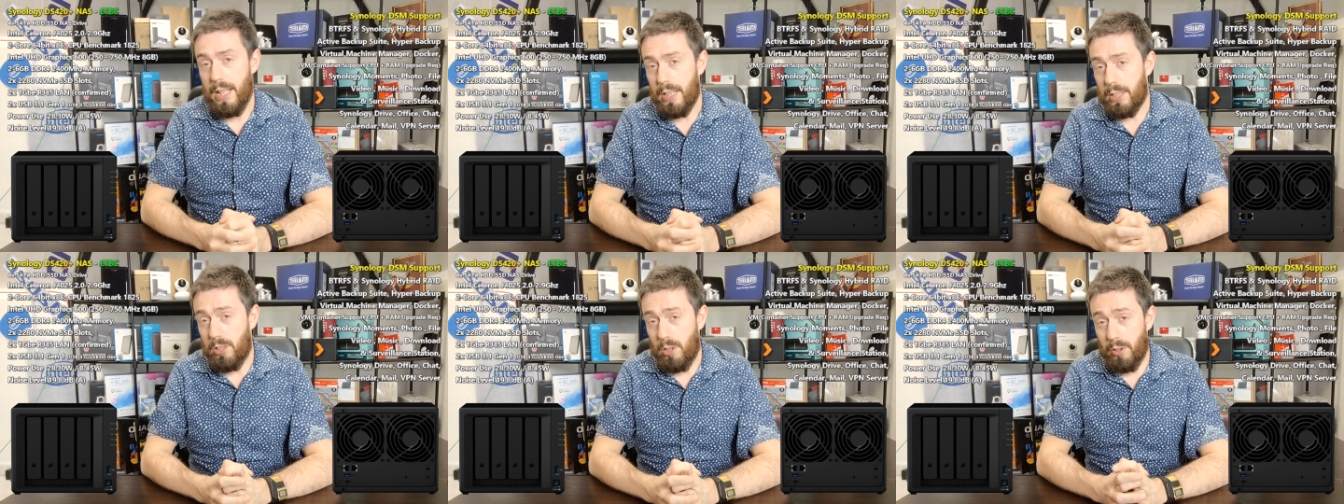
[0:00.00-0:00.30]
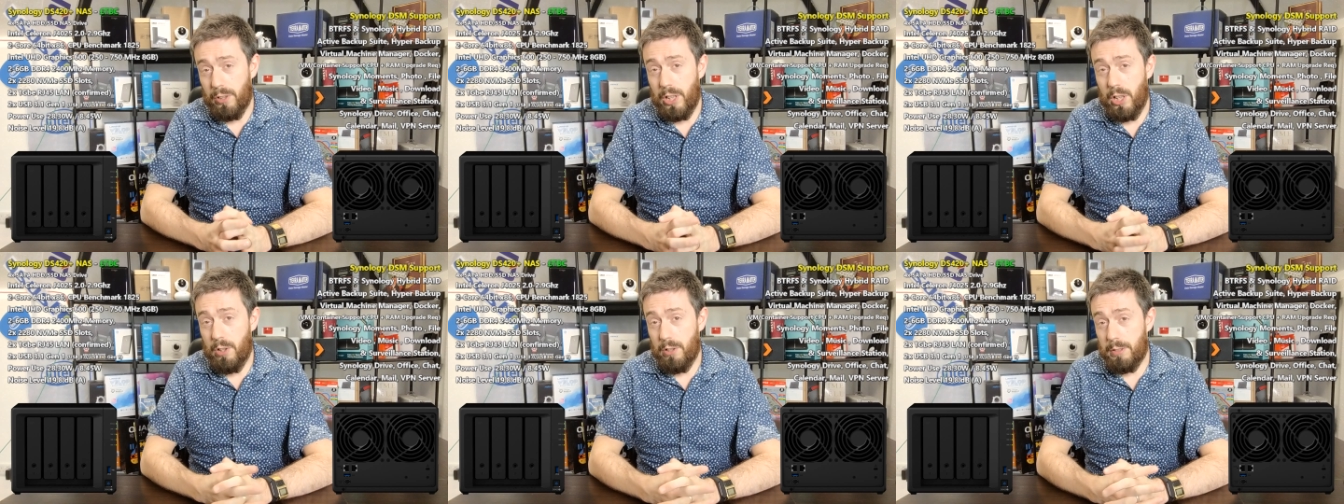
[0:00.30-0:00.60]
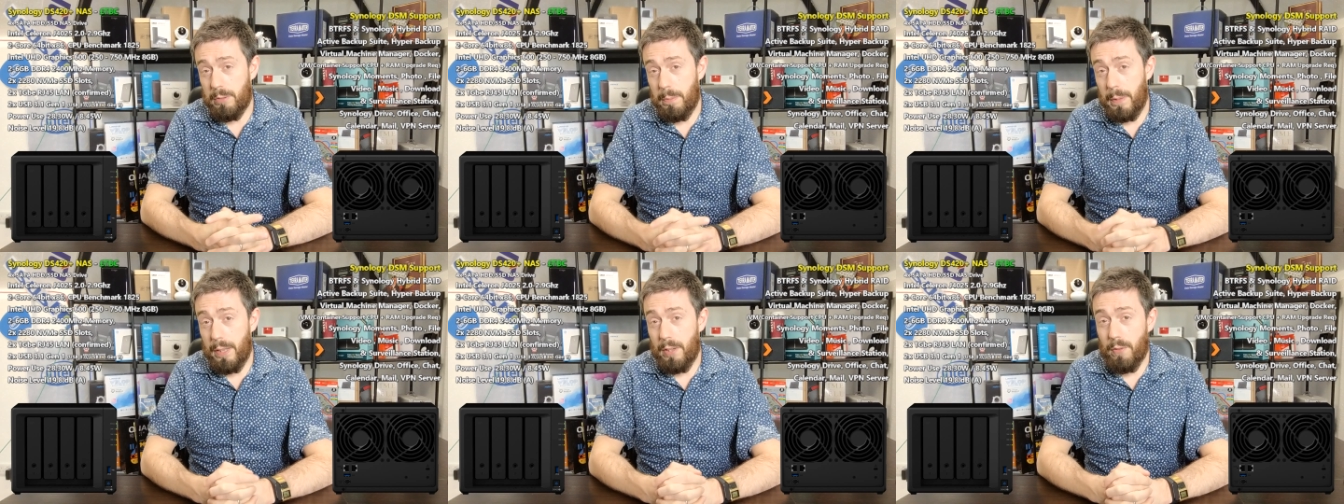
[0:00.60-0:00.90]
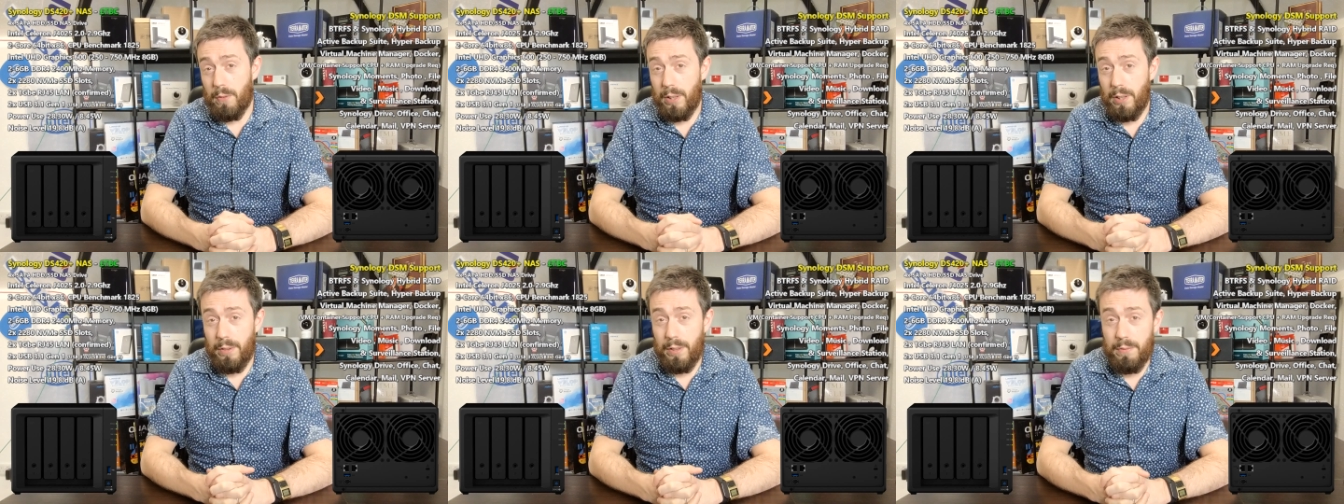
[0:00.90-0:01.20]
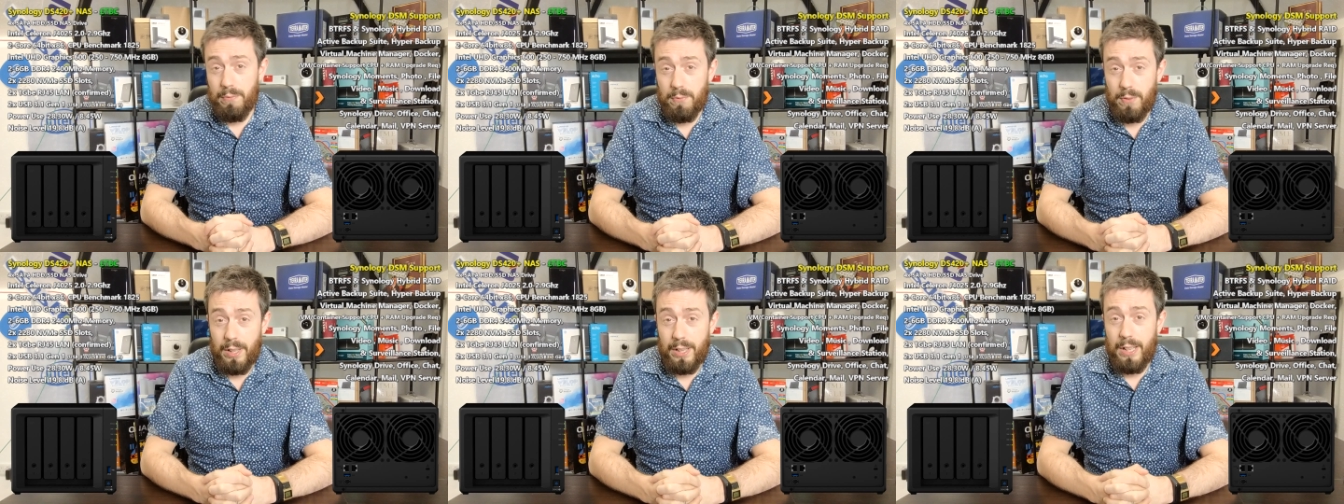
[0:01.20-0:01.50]
It's got U S B three on
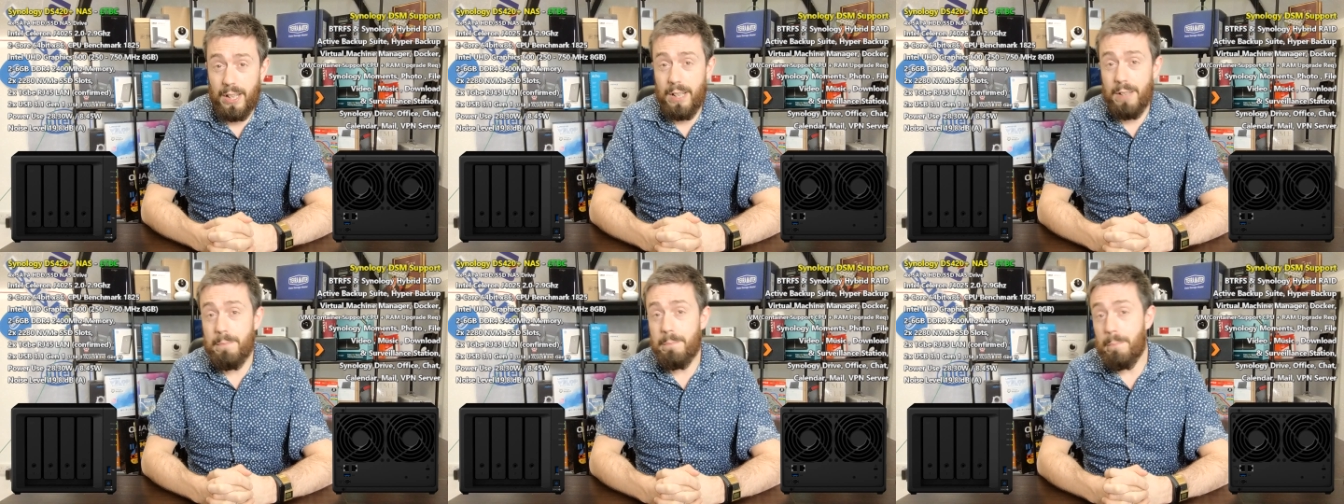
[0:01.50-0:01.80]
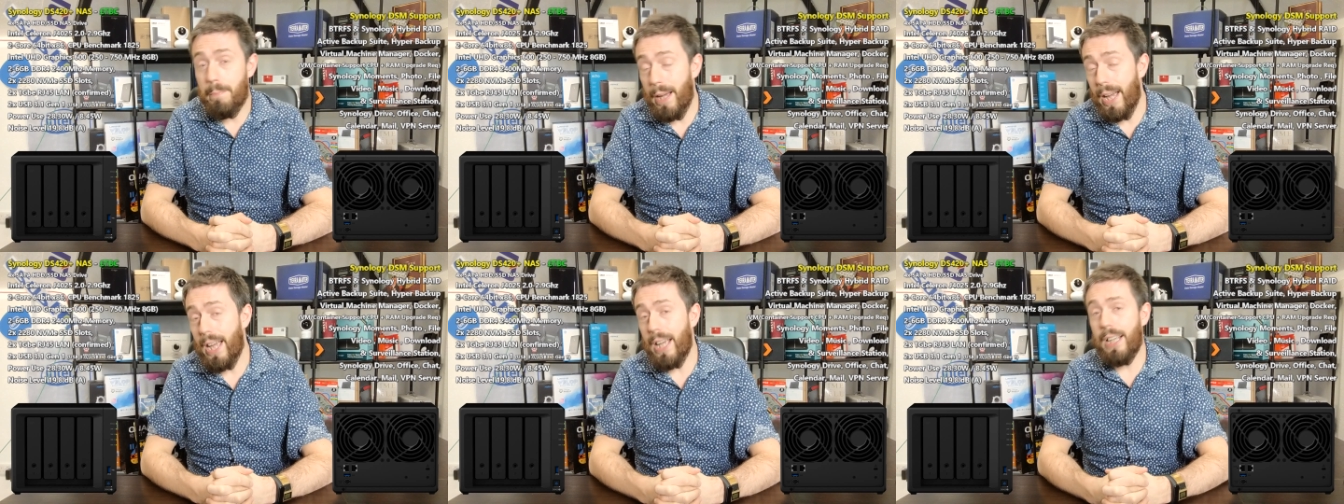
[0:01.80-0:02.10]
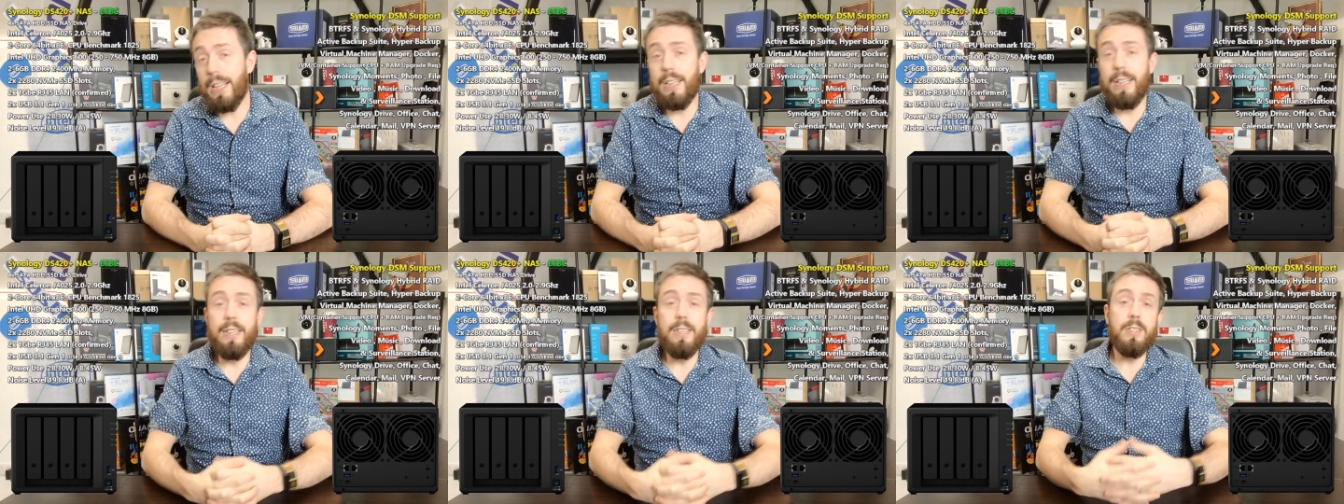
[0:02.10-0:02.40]
the front and back.